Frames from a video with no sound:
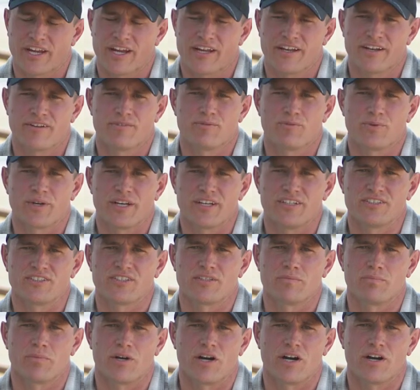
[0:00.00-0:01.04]
kind of raise
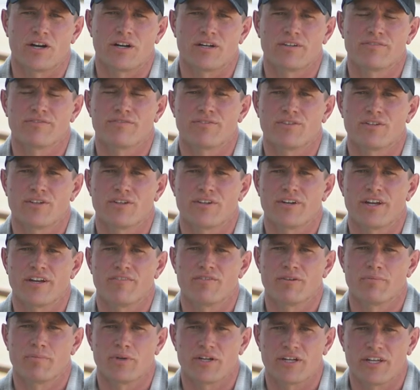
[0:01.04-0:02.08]
the bar for
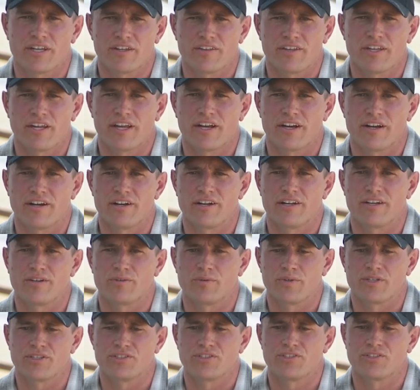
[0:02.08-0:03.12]
everybody in the area,
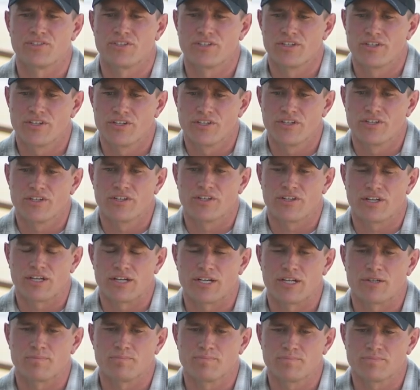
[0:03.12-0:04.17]
which
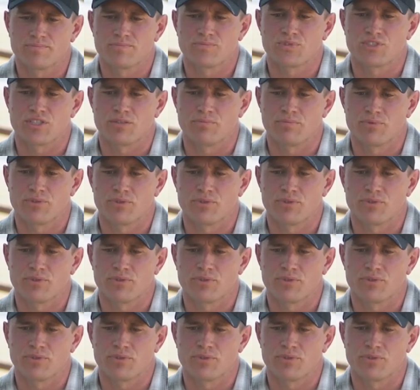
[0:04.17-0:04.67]
um, some